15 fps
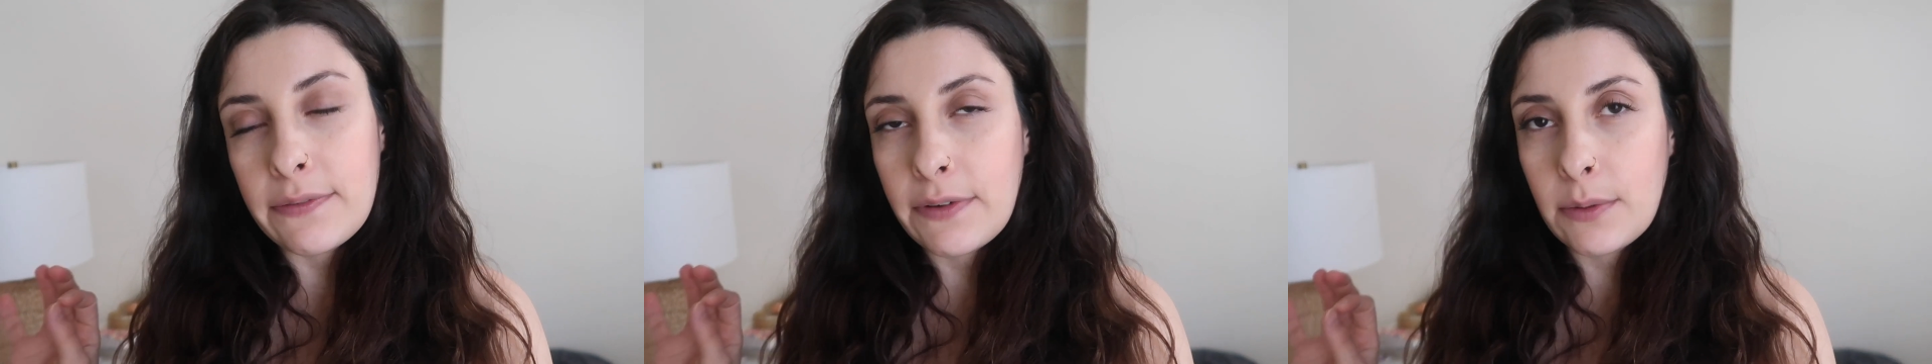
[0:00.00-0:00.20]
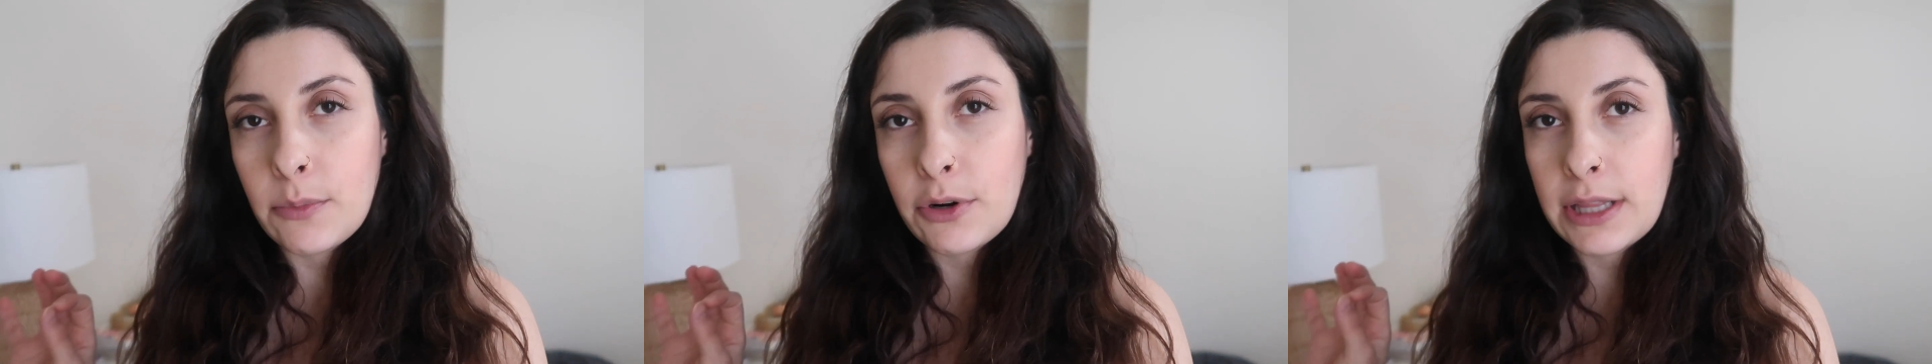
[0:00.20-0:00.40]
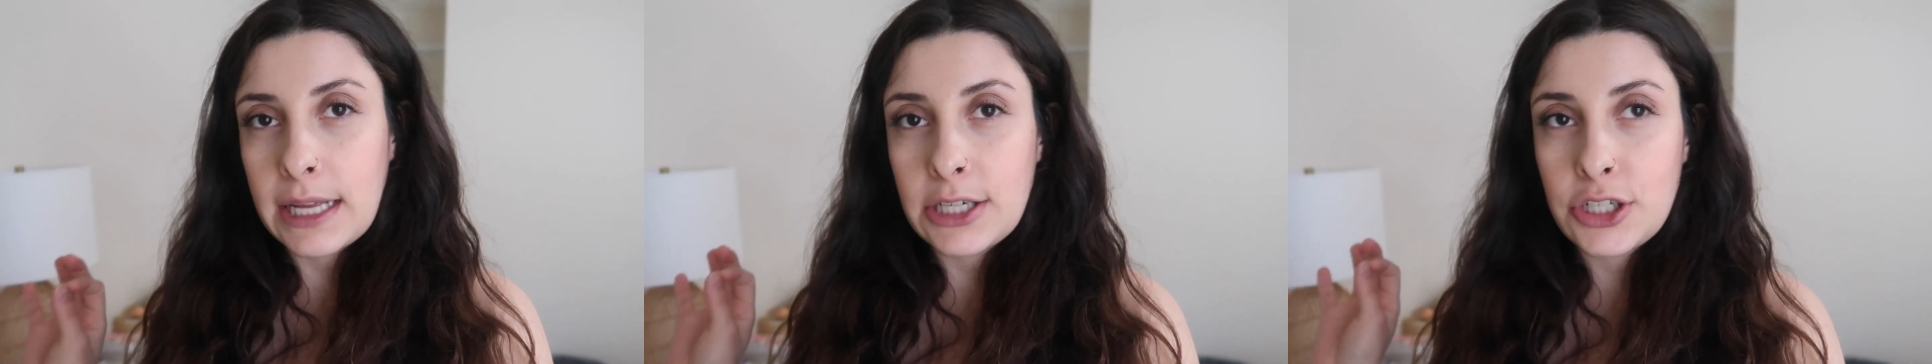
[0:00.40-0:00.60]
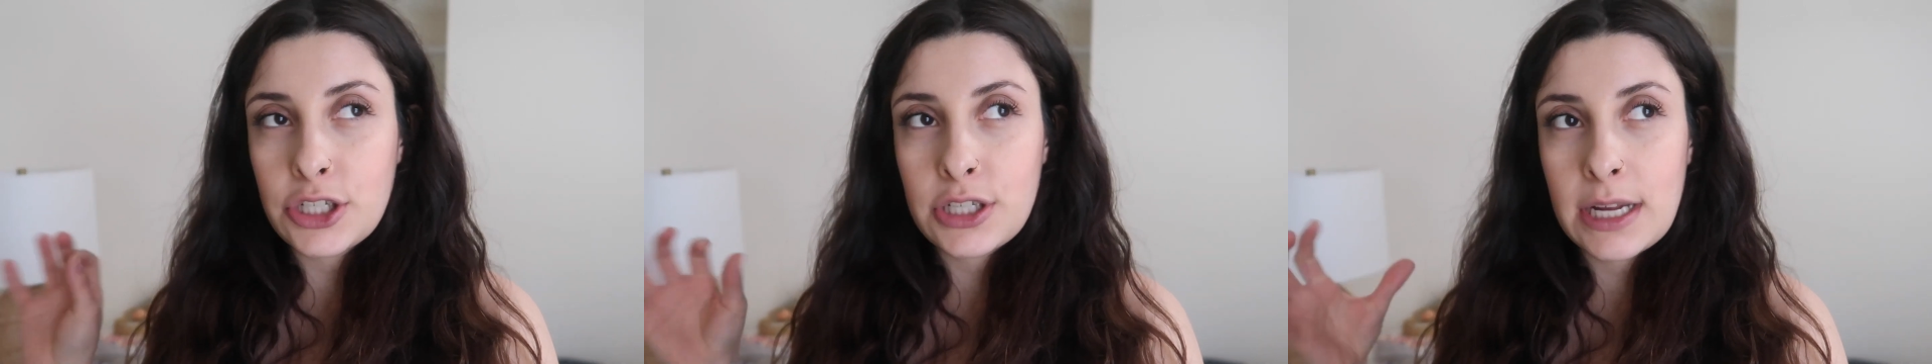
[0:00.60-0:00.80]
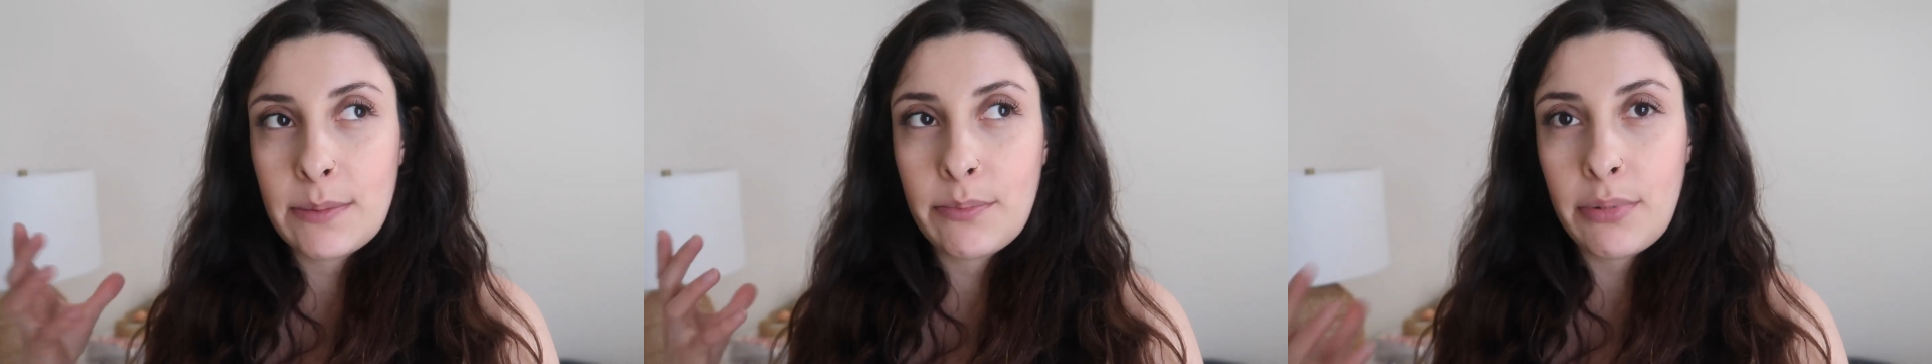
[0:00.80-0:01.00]
It felt more like
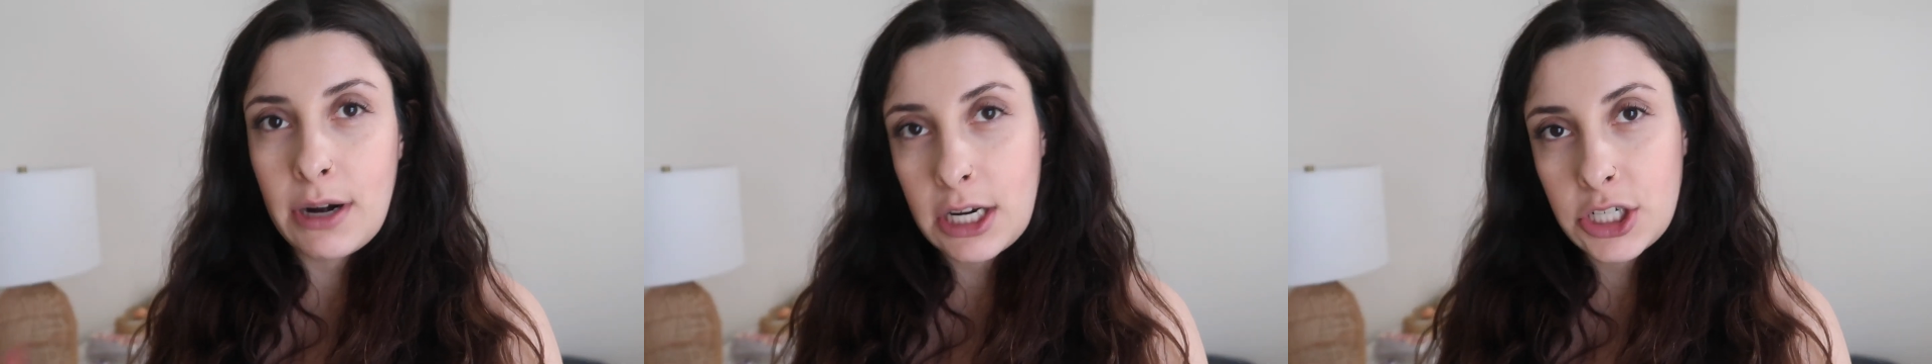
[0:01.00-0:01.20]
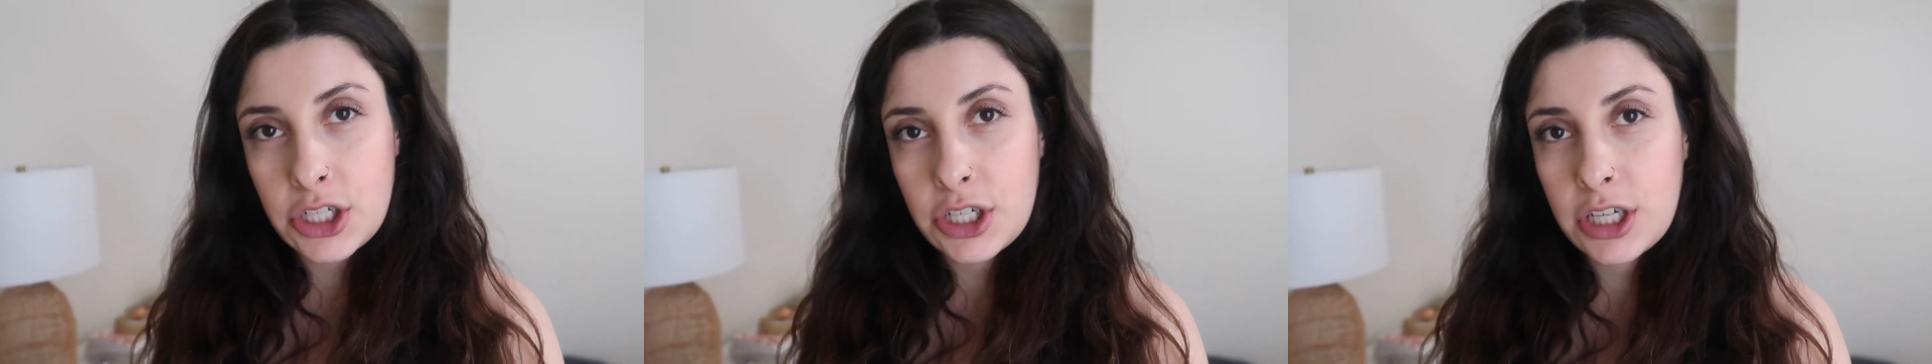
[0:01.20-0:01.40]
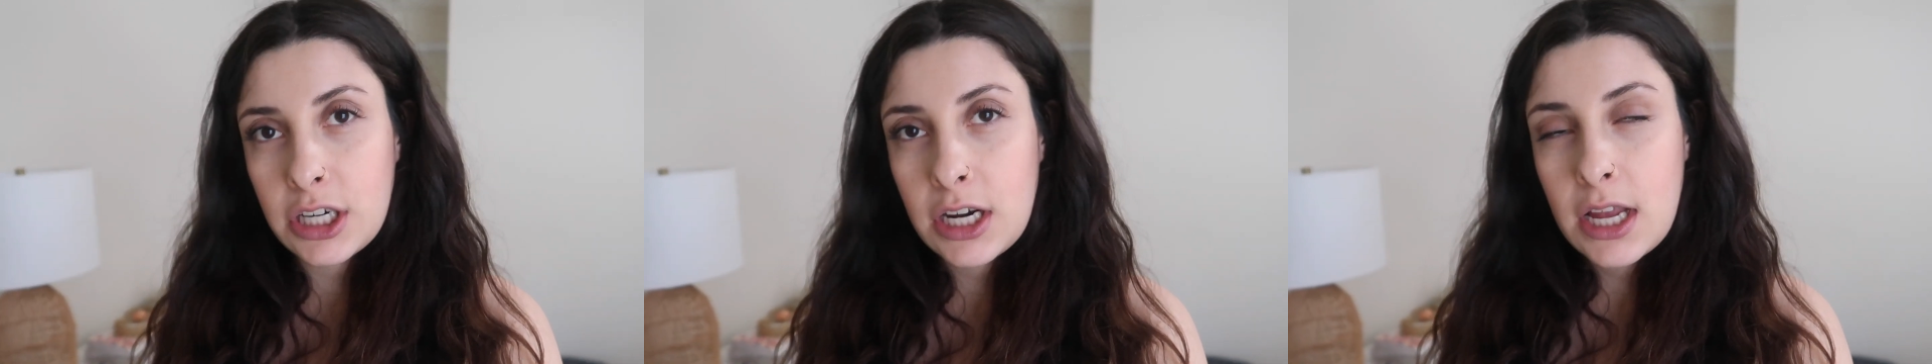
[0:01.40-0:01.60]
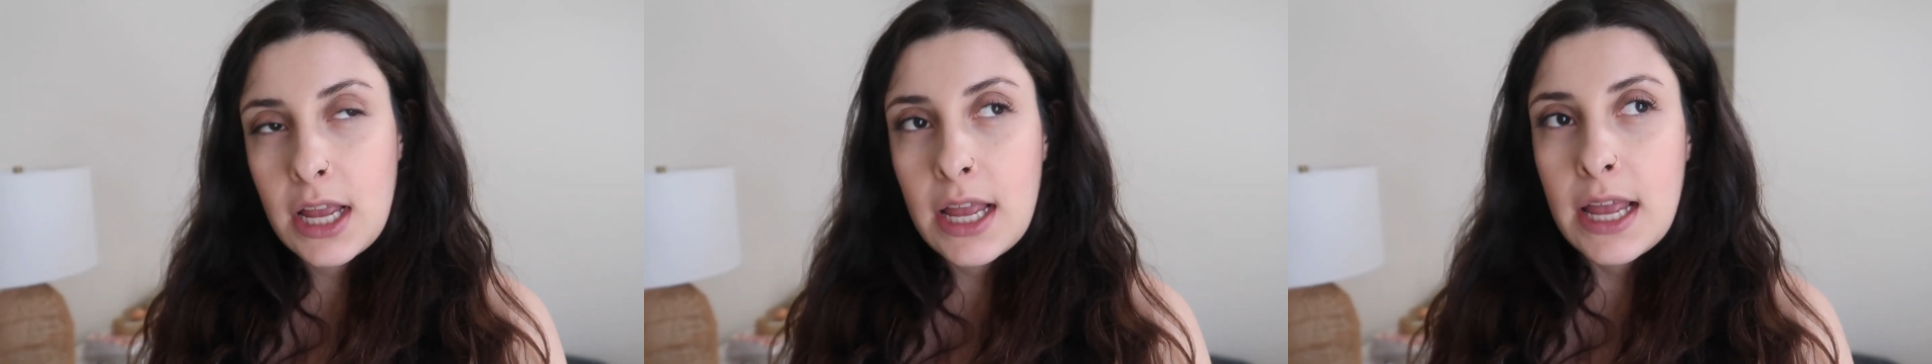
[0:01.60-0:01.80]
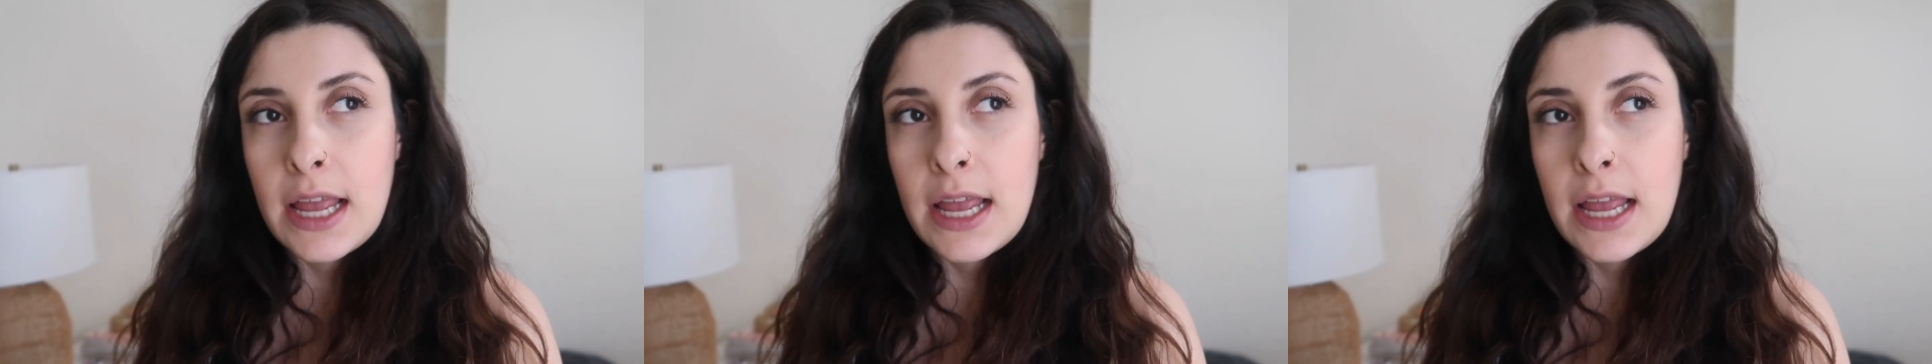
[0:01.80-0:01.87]
just like pressure,